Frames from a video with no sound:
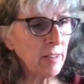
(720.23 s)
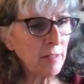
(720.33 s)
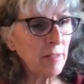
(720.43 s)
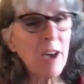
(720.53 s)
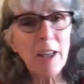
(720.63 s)

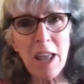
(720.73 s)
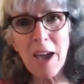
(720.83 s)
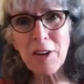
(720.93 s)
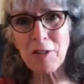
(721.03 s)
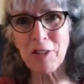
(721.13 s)
not
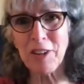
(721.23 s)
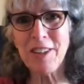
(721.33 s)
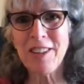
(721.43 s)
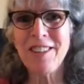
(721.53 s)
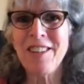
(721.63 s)
accurate.
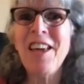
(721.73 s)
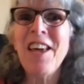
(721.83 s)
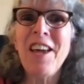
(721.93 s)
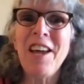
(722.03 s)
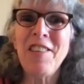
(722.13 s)

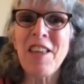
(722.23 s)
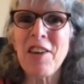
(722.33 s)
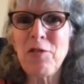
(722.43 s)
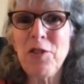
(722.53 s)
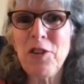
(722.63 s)
And that
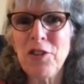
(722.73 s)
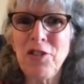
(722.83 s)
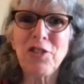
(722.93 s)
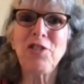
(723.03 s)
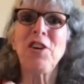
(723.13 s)
if we could
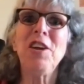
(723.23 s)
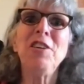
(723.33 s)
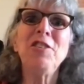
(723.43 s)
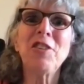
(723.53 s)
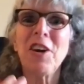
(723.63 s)
just
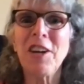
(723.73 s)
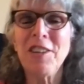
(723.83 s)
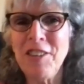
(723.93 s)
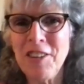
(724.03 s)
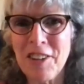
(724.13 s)
change our
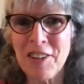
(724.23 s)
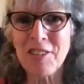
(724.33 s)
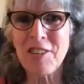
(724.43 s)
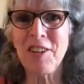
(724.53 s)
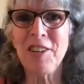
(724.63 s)

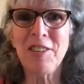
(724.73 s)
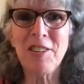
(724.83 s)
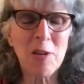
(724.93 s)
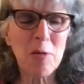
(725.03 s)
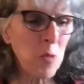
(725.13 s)
ideas in
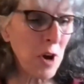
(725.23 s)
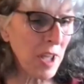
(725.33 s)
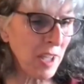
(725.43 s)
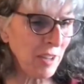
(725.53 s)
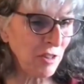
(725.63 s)
some
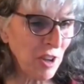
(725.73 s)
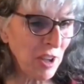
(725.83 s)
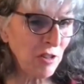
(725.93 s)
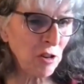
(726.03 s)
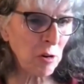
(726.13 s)
way,
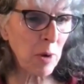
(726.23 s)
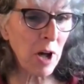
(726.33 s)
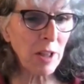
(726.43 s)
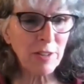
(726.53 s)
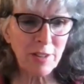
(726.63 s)
change our
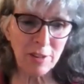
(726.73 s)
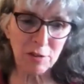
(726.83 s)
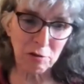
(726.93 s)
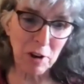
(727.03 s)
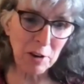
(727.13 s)
policies
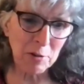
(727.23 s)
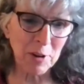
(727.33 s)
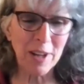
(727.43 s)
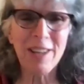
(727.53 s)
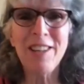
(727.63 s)
right
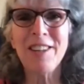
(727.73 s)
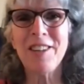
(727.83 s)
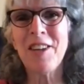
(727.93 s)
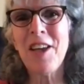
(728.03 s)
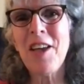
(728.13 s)
away,
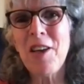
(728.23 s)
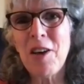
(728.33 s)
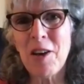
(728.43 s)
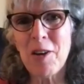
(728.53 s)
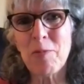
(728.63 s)

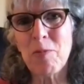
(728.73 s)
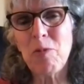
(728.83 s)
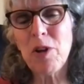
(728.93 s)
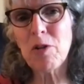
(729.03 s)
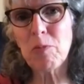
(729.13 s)

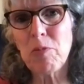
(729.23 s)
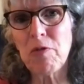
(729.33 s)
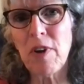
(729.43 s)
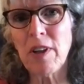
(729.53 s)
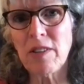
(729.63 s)
we could
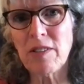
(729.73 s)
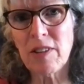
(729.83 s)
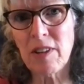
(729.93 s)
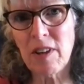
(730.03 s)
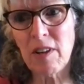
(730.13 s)
prevent
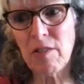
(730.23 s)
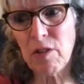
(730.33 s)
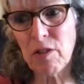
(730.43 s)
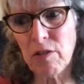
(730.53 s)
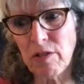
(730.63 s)

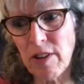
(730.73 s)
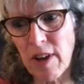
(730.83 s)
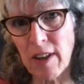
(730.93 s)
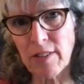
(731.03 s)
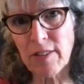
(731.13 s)
further
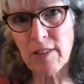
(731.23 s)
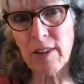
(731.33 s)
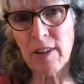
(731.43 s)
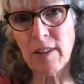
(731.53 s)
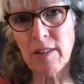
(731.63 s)
deaths.
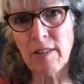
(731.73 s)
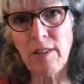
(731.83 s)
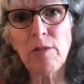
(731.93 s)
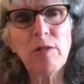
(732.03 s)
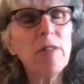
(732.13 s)
And,
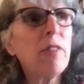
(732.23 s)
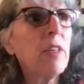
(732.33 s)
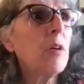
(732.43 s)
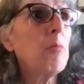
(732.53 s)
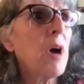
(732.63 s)
to
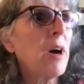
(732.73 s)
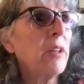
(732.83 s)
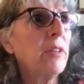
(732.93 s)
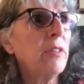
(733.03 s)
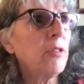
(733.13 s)
think about
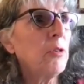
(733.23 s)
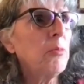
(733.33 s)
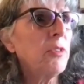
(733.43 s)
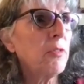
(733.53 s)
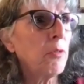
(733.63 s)
it in
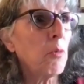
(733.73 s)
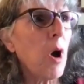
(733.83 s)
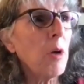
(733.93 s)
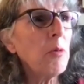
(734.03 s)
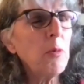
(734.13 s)
terms of,
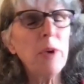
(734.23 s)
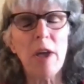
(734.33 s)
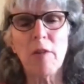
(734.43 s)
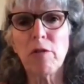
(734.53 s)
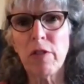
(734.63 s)
why would we
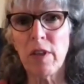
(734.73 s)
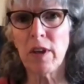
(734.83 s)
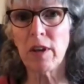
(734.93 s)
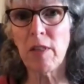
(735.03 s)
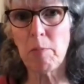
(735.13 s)
ever
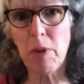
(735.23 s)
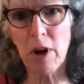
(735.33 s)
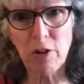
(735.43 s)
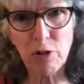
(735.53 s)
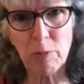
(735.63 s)
think that
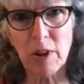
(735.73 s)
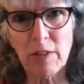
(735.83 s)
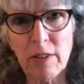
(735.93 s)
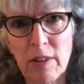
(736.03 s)
punishment